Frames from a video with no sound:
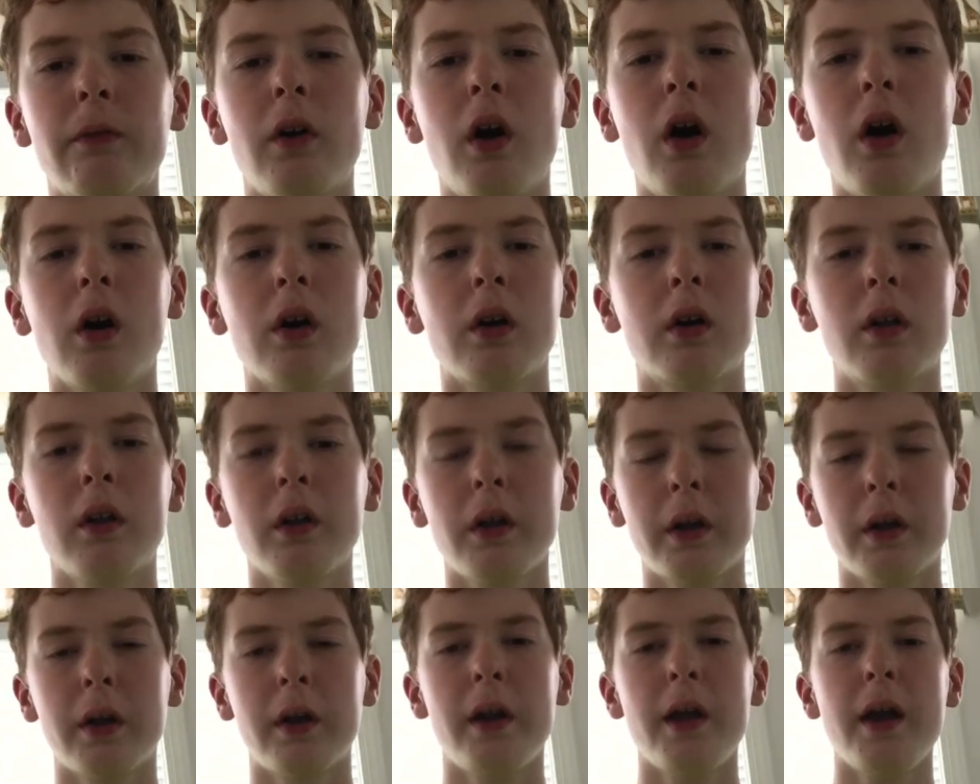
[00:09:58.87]
on
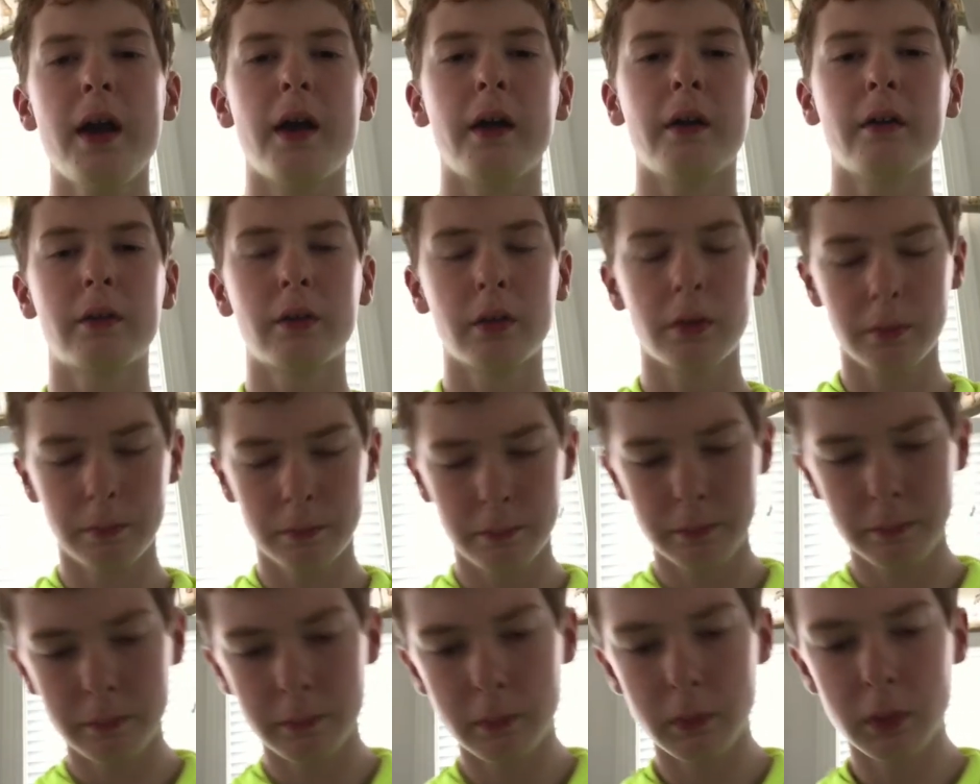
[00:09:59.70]
clarinet.
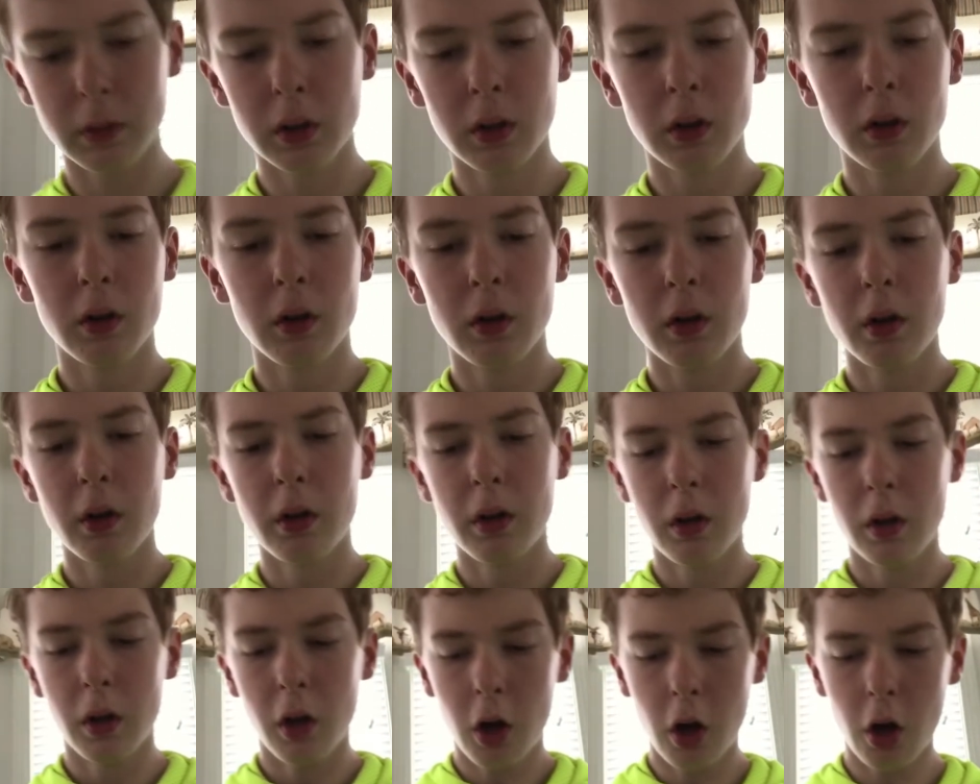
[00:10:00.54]

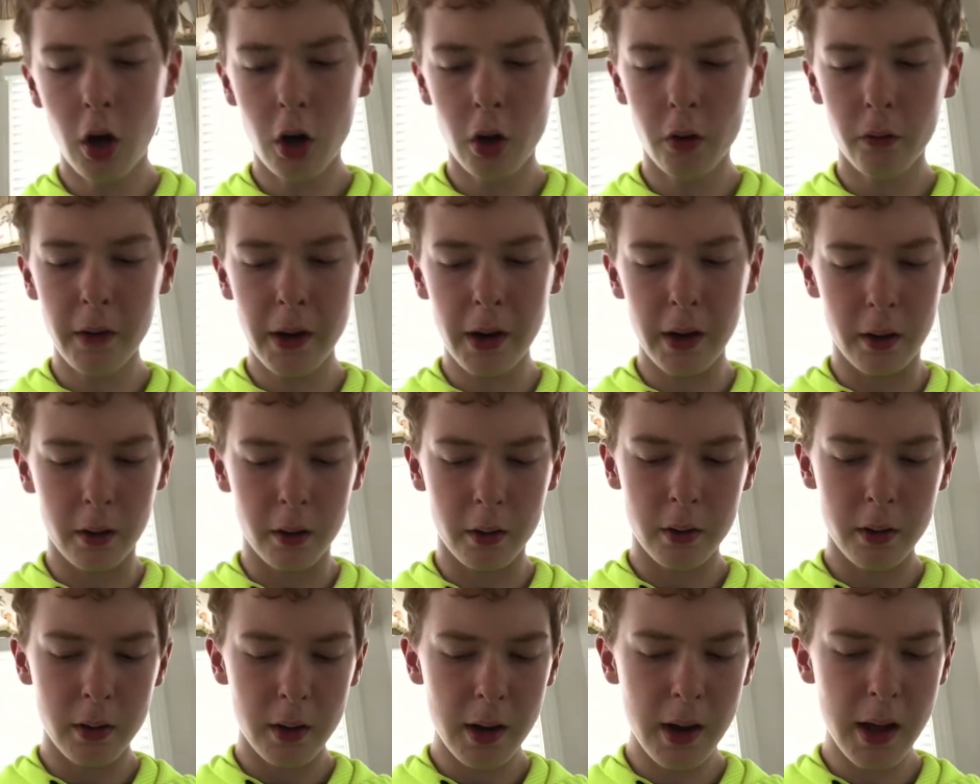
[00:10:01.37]
Alright,
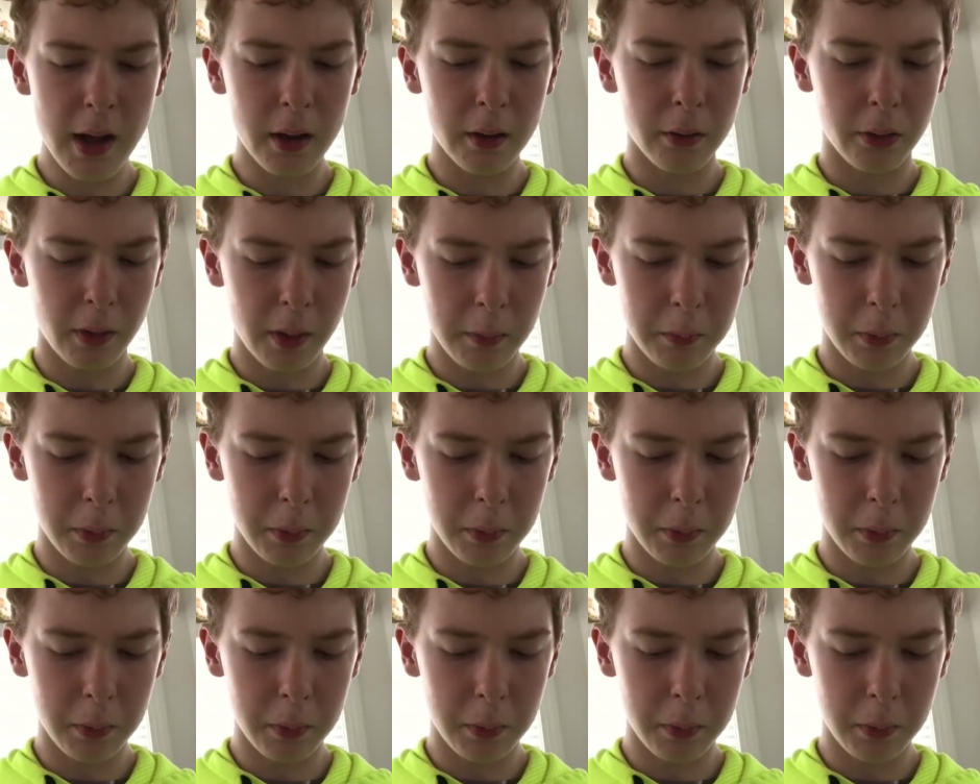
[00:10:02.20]
next